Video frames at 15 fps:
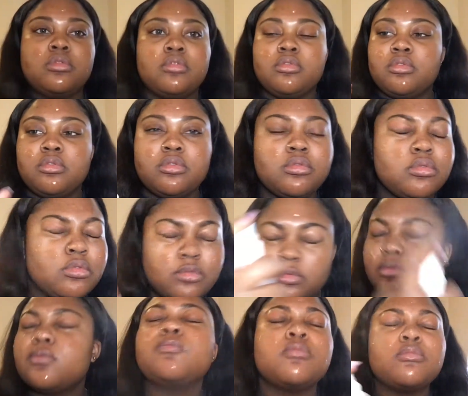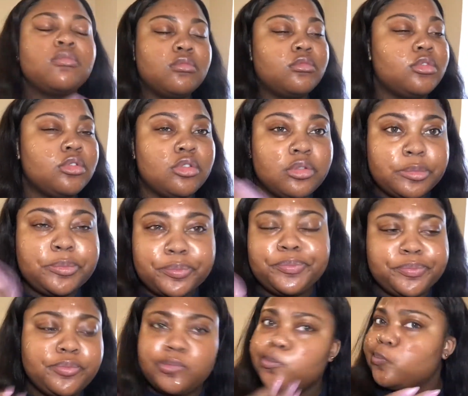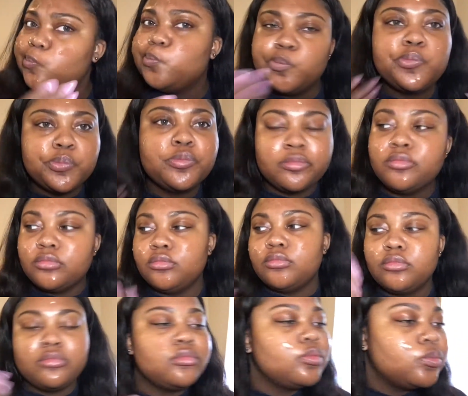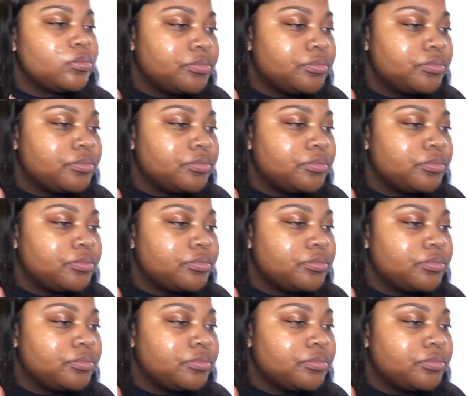a nice base for makeup and stuff. Now I took my Mario